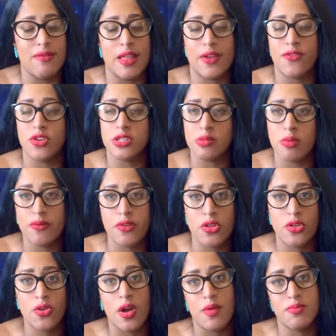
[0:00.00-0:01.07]
Like for some of
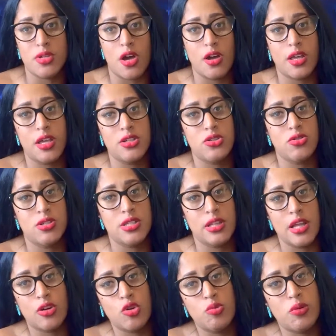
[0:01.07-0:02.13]
you, I'm talking to a
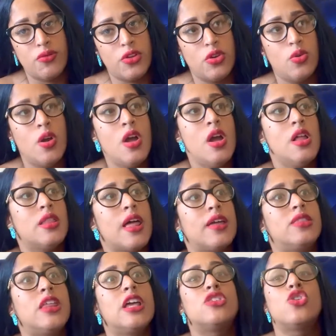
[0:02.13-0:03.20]
select group of you,
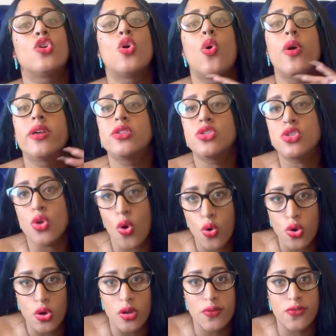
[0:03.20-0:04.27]
like things are going so
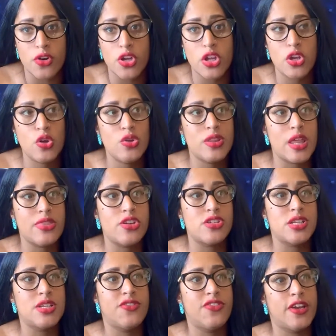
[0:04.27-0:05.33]
good for you that there's
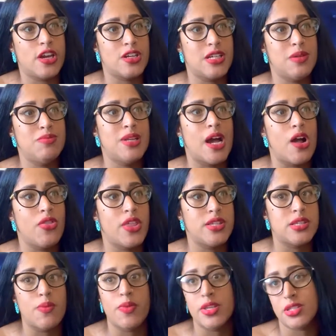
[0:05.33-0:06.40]
a fear deep down that
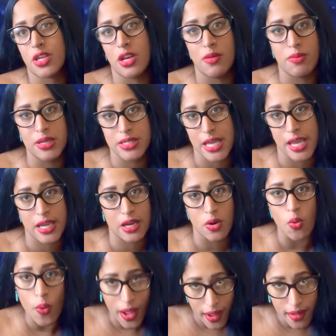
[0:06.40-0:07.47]
something's going to be taken
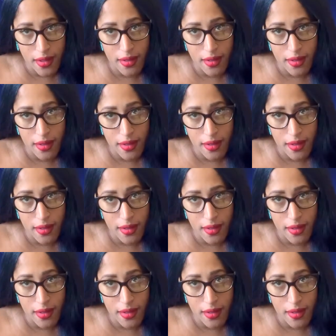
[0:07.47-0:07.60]
away